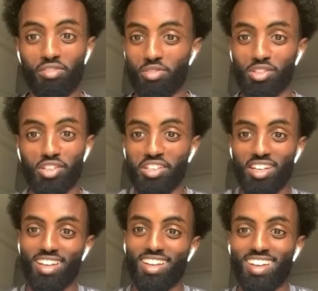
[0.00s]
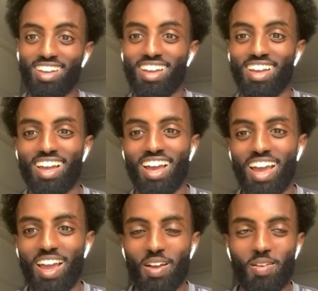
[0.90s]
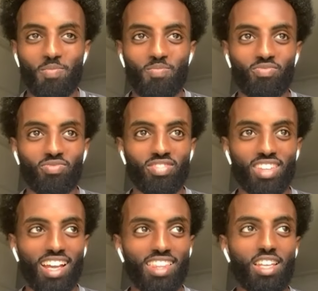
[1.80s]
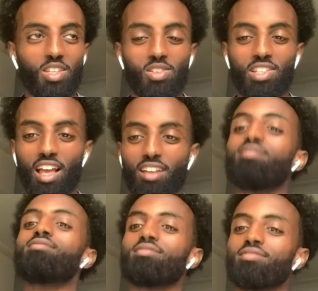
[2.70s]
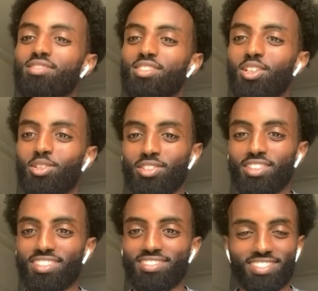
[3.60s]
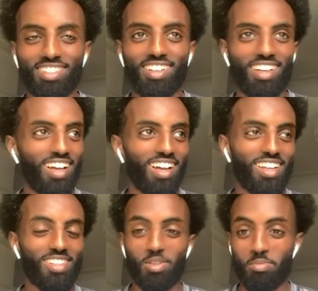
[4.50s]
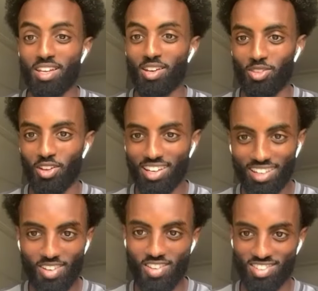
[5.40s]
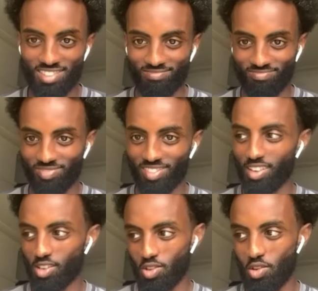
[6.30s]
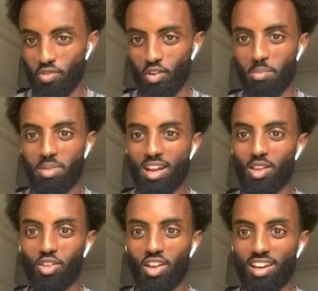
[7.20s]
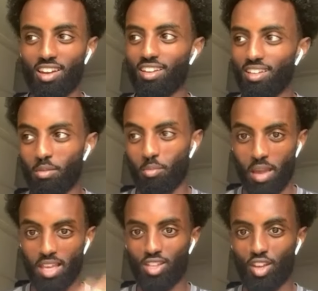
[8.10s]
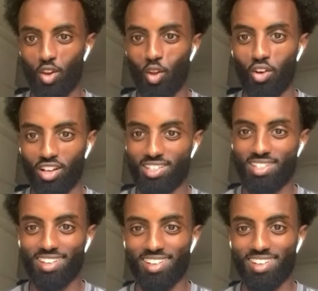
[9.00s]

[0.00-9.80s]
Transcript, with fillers: rough with you, um, and then you was like, yo, uh, to me in a doing because you thought me in a doing based on looks.